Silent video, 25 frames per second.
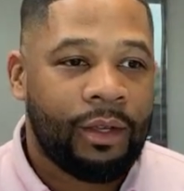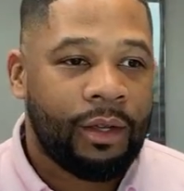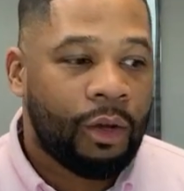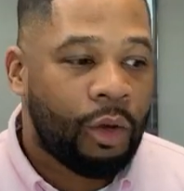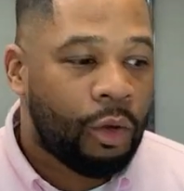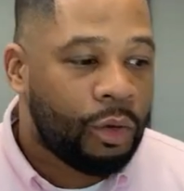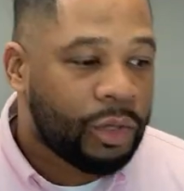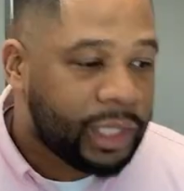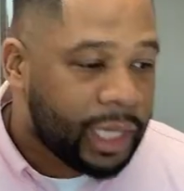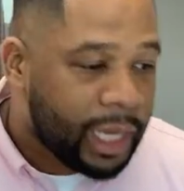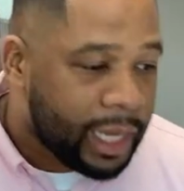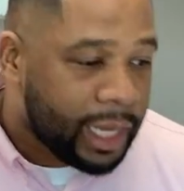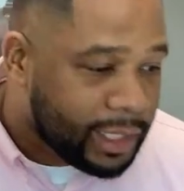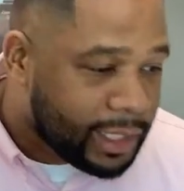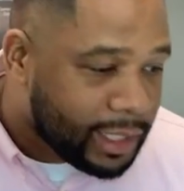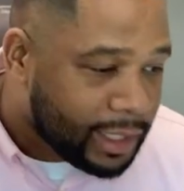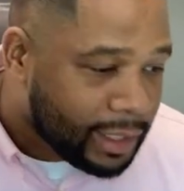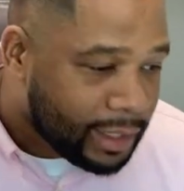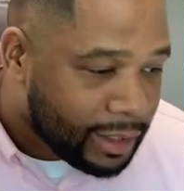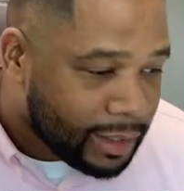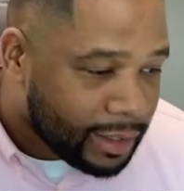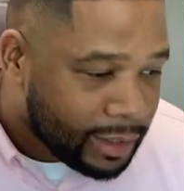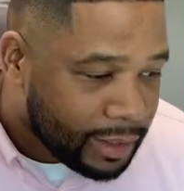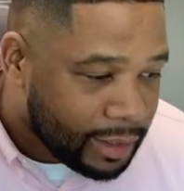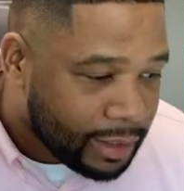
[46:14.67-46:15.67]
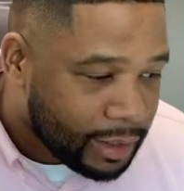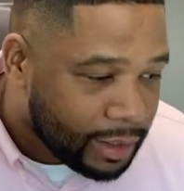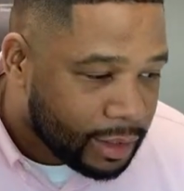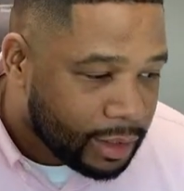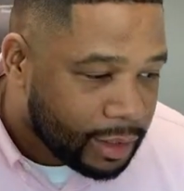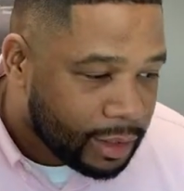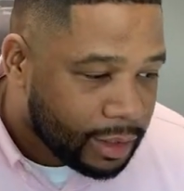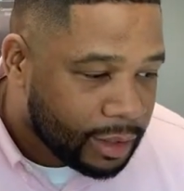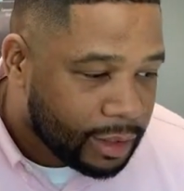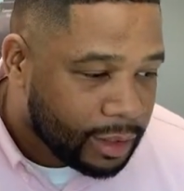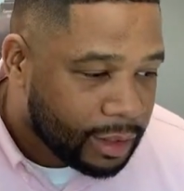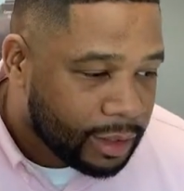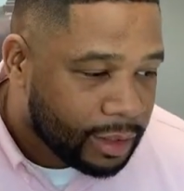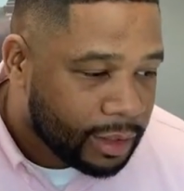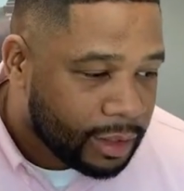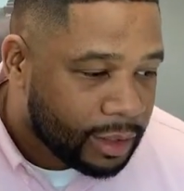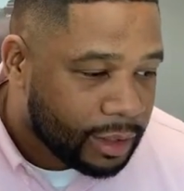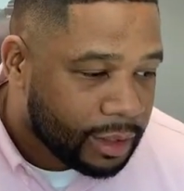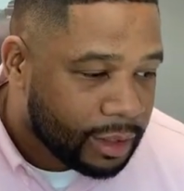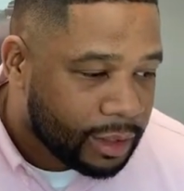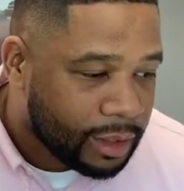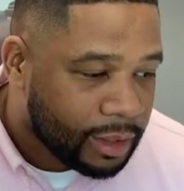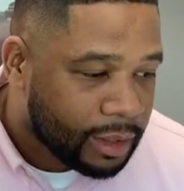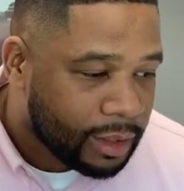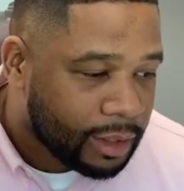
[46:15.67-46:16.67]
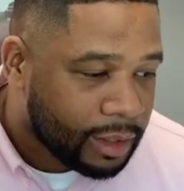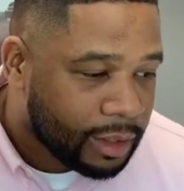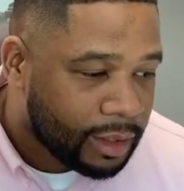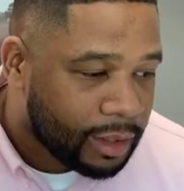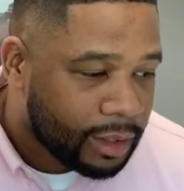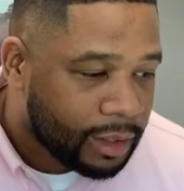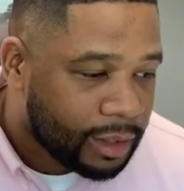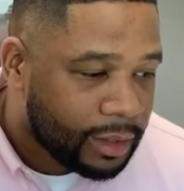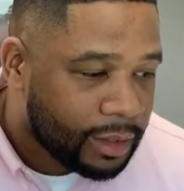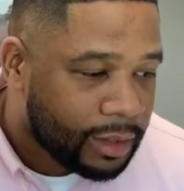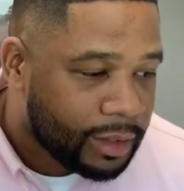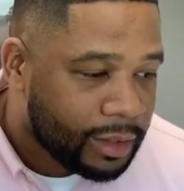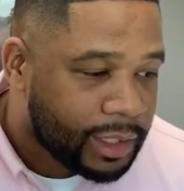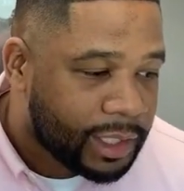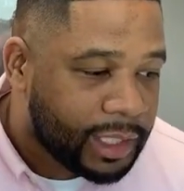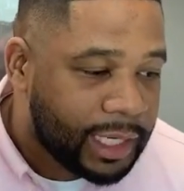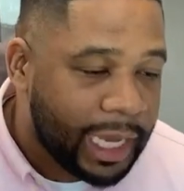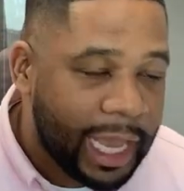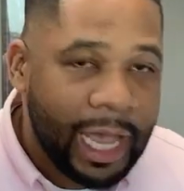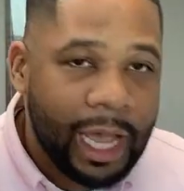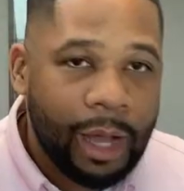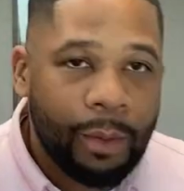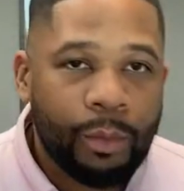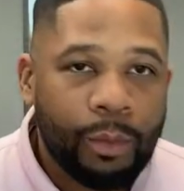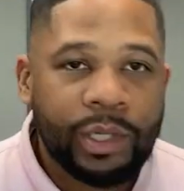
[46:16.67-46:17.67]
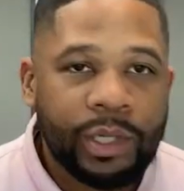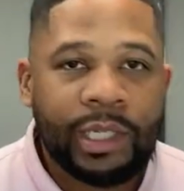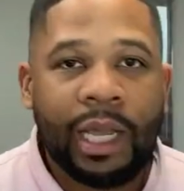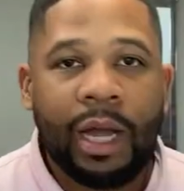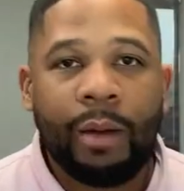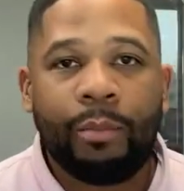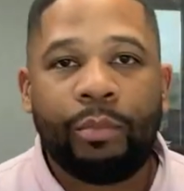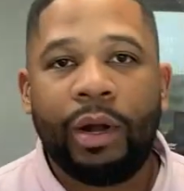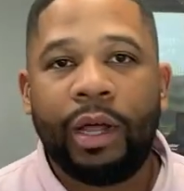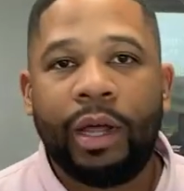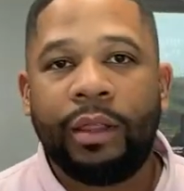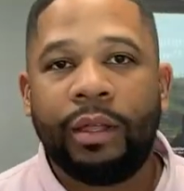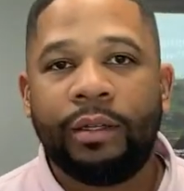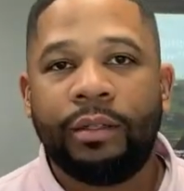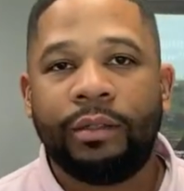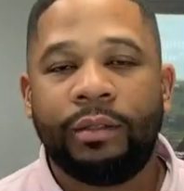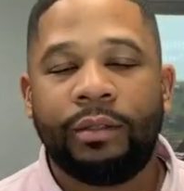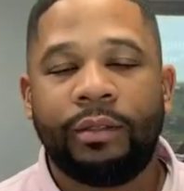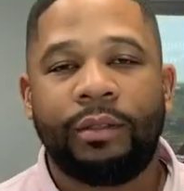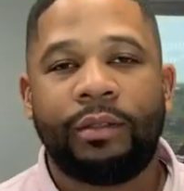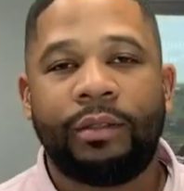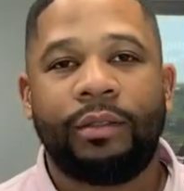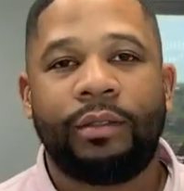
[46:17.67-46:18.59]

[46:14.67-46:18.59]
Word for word: Who's this? Sam. Sam, what's up, brother?